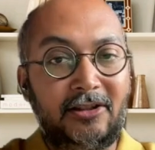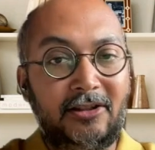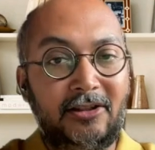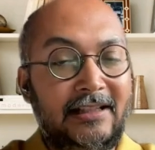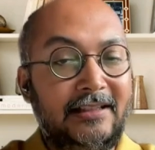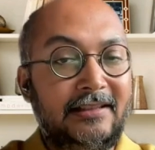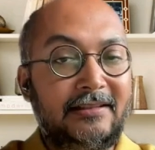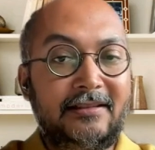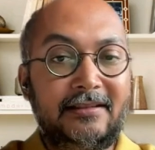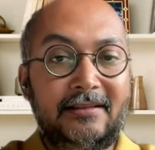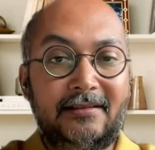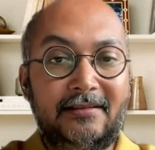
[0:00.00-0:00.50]
real
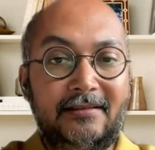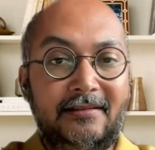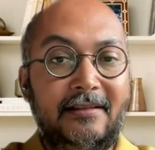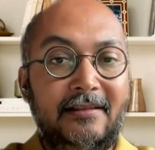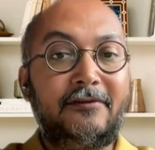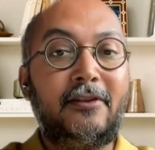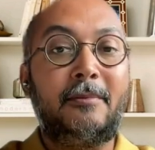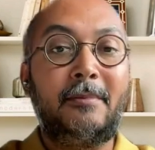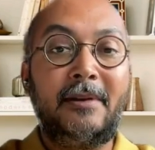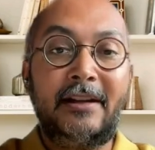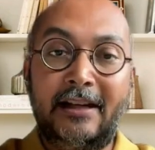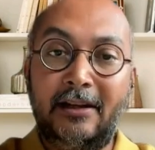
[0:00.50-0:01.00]
estate
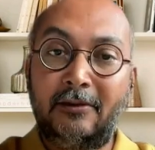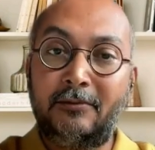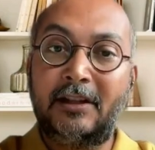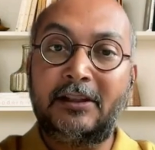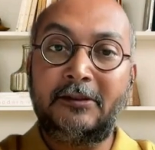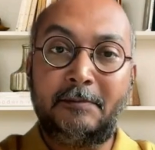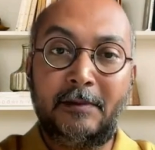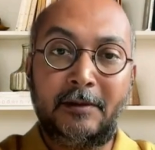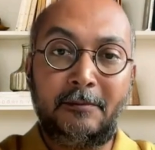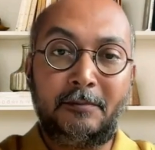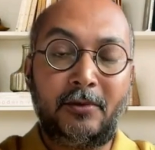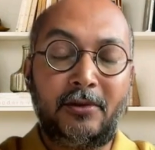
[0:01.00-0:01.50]
from an
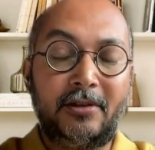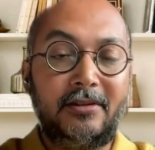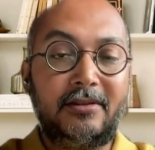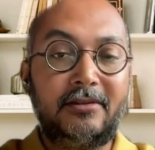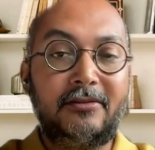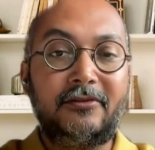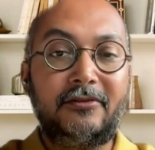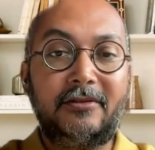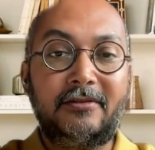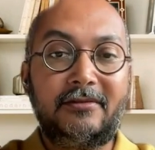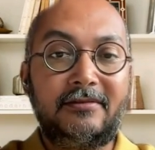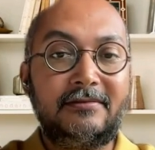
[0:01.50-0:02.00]
investment point
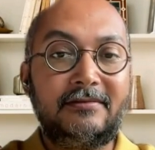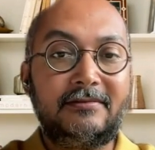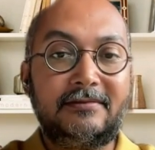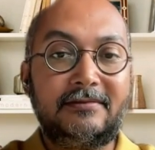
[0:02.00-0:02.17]
of view.